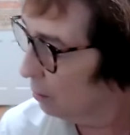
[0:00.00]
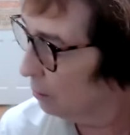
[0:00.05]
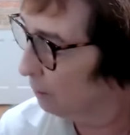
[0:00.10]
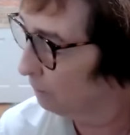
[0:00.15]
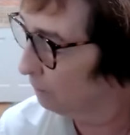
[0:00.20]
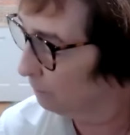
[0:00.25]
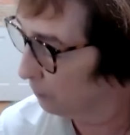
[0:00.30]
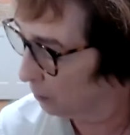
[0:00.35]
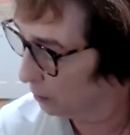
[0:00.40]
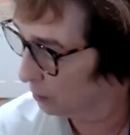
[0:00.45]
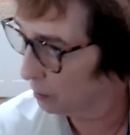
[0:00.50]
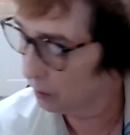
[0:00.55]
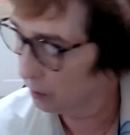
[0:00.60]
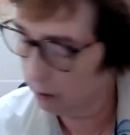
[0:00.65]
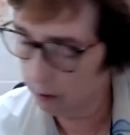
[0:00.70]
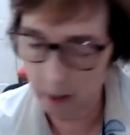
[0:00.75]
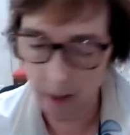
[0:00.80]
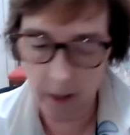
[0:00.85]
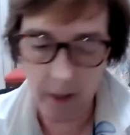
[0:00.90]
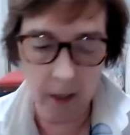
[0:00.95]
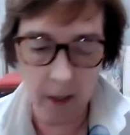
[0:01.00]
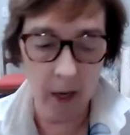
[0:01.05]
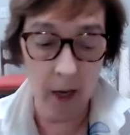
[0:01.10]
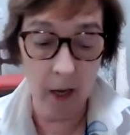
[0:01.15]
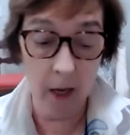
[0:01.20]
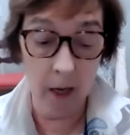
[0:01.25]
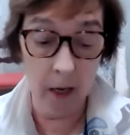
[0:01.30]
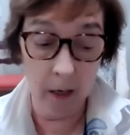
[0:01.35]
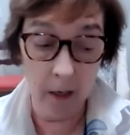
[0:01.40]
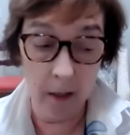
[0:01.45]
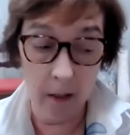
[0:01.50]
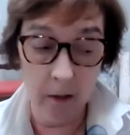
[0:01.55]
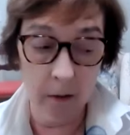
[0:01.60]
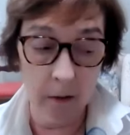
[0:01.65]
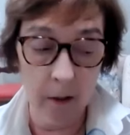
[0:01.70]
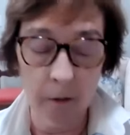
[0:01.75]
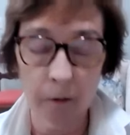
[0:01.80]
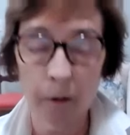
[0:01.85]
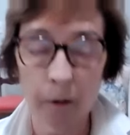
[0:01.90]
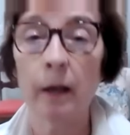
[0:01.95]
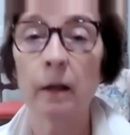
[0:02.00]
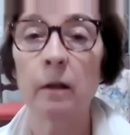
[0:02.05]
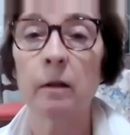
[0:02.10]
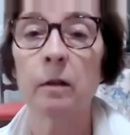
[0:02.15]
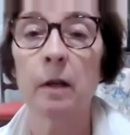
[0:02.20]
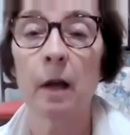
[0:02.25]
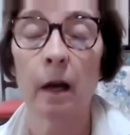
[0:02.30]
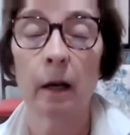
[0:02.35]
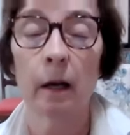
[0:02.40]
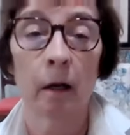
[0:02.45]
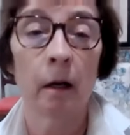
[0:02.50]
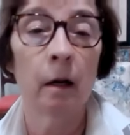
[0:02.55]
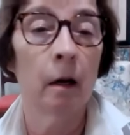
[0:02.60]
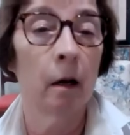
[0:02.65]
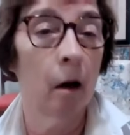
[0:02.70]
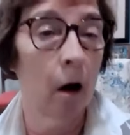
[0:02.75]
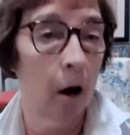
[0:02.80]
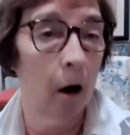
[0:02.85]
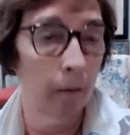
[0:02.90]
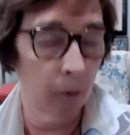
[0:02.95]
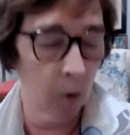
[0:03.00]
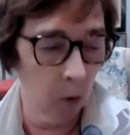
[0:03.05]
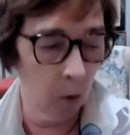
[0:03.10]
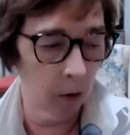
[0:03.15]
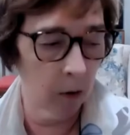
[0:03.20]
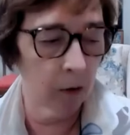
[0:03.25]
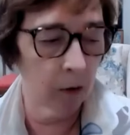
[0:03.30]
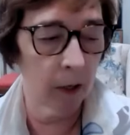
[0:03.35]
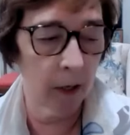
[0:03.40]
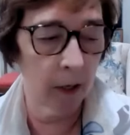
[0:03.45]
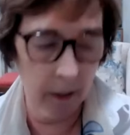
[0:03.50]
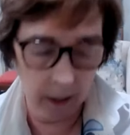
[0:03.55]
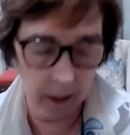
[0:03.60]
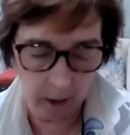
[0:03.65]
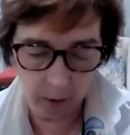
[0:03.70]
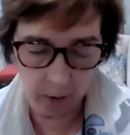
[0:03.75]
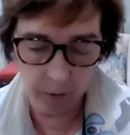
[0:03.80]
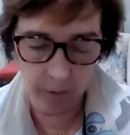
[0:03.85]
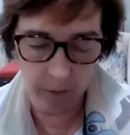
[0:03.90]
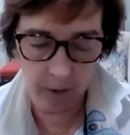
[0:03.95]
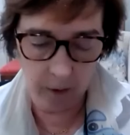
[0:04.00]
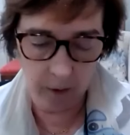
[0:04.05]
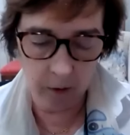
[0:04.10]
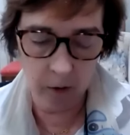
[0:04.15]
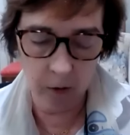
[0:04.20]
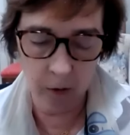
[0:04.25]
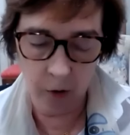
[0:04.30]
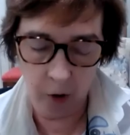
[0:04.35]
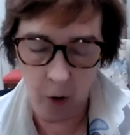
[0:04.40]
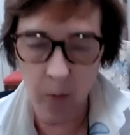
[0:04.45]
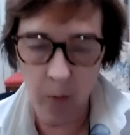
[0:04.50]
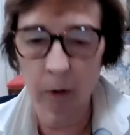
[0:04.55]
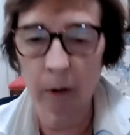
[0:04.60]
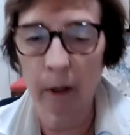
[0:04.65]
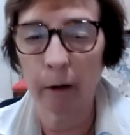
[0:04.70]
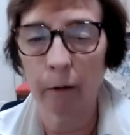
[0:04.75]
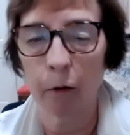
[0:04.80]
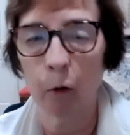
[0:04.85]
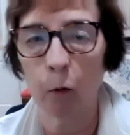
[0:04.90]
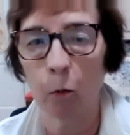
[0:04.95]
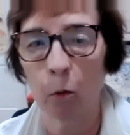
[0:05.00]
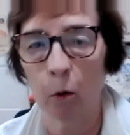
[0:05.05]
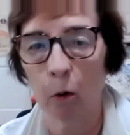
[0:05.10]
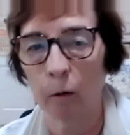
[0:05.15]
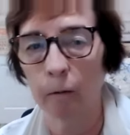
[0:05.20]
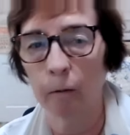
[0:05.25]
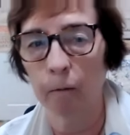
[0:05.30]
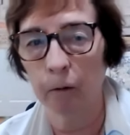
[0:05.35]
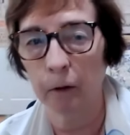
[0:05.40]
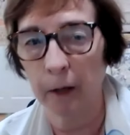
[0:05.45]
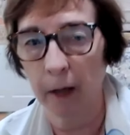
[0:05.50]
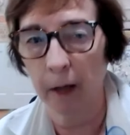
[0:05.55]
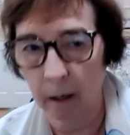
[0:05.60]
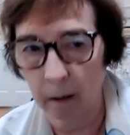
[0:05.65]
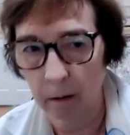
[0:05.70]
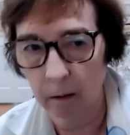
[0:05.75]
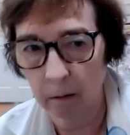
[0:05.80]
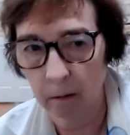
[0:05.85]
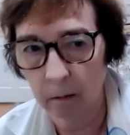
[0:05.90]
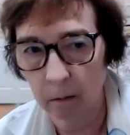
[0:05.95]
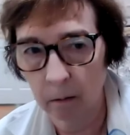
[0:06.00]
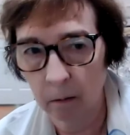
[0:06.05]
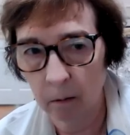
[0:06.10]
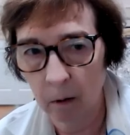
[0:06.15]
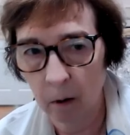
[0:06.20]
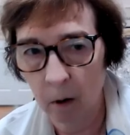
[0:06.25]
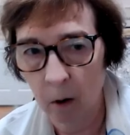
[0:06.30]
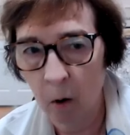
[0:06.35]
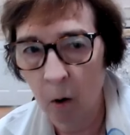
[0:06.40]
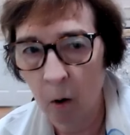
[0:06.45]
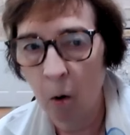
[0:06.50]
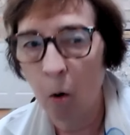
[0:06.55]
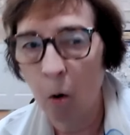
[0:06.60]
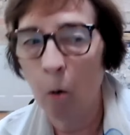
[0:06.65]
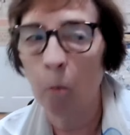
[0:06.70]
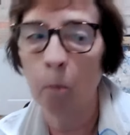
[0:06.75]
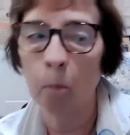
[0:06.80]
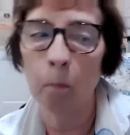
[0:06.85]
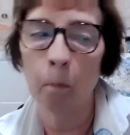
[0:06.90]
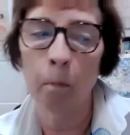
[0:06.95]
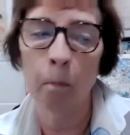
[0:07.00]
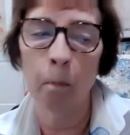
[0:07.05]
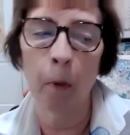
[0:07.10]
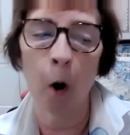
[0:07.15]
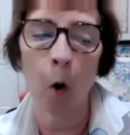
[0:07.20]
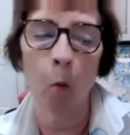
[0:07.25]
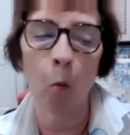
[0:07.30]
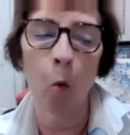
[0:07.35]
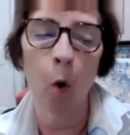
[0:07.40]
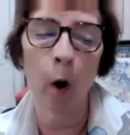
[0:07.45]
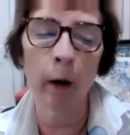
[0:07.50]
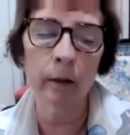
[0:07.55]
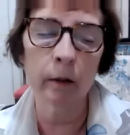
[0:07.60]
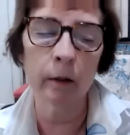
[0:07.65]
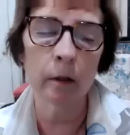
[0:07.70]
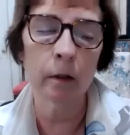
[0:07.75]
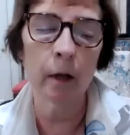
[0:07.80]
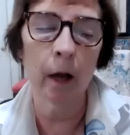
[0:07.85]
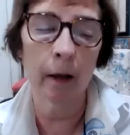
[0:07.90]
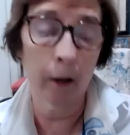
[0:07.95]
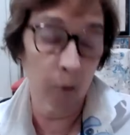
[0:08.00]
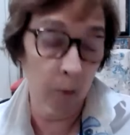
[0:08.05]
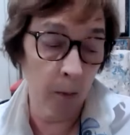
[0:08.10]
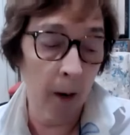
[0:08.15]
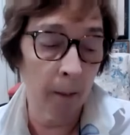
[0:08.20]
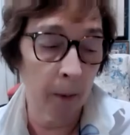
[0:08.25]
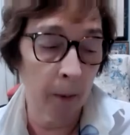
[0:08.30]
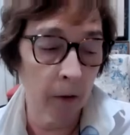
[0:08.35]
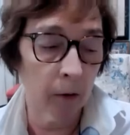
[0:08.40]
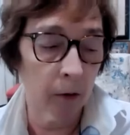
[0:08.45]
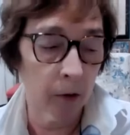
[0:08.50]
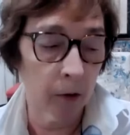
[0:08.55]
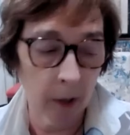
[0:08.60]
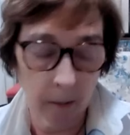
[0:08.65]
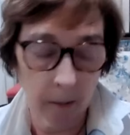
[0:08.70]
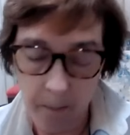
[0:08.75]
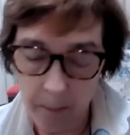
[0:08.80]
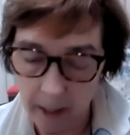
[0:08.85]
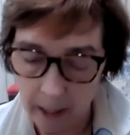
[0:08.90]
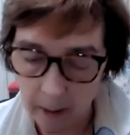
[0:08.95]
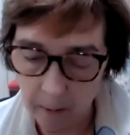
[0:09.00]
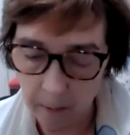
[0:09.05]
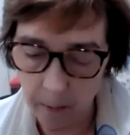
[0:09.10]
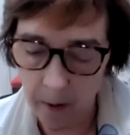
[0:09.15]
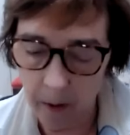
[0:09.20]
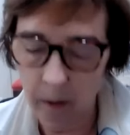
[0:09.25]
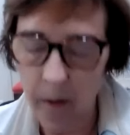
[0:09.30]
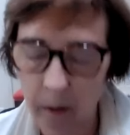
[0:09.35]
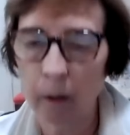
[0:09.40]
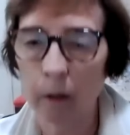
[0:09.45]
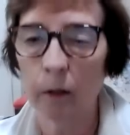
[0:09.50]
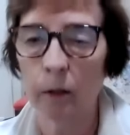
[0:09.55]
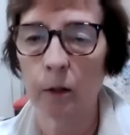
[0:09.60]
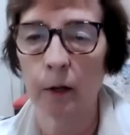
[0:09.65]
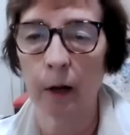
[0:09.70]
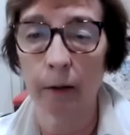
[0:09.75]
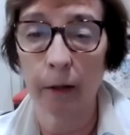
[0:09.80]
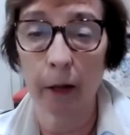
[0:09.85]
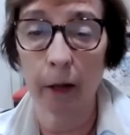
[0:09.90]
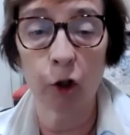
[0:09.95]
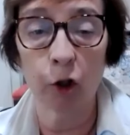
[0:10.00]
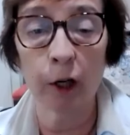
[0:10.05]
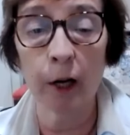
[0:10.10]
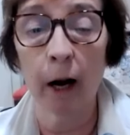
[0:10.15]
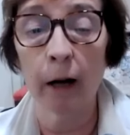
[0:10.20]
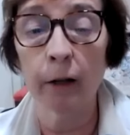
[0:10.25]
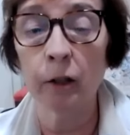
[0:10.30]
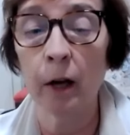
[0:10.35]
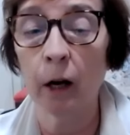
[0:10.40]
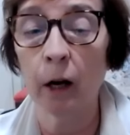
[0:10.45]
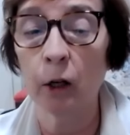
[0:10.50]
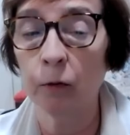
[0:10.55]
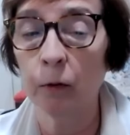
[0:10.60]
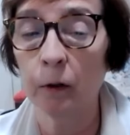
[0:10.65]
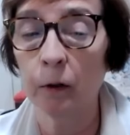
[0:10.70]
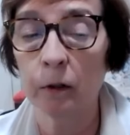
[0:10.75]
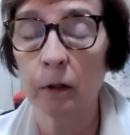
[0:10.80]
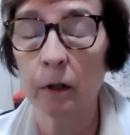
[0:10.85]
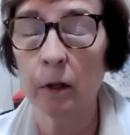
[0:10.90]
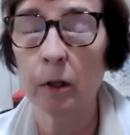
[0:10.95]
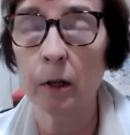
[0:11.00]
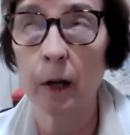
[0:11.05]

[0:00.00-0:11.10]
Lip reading: The first thing is that they said, of course, in Auschwitz, don't let the world forget. But what, as my mother said, people said that she got to Auschwitz the